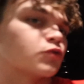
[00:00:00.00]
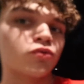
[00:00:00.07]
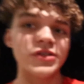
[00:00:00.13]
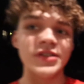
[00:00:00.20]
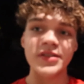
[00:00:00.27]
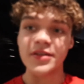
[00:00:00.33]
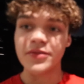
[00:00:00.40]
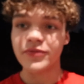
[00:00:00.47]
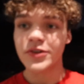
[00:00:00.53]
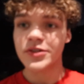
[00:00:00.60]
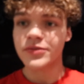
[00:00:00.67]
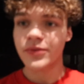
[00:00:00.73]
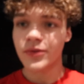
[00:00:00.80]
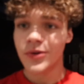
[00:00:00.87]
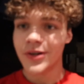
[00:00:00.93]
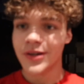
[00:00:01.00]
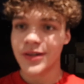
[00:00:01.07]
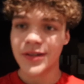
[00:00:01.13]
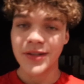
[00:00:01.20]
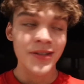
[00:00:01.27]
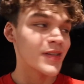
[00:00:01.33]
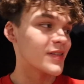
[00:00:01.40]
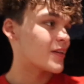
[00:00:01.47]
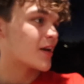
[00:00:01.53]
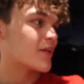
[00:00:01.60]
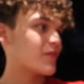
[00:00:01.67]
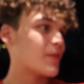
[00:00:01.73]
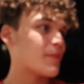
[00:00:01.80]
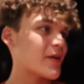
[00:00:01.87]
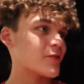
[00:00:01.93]
Dude, this is the first floor. Not
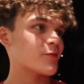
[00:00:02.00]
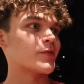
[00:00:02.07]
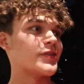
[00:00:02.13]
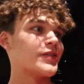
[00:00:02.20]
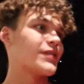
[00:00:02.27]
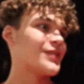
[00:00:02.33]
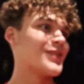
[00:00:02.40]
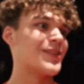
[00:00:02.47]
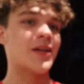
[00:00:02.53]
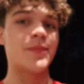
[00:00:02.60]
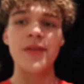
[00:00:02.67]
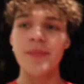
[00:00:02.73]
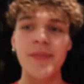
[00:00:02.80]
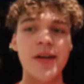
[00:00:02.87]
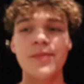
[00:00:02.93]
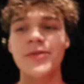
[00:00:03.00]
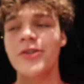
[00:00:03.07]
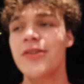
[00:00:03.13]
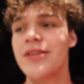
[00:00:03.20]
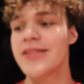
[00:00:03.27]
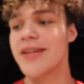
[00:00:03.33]
even the best one. Let me come show you the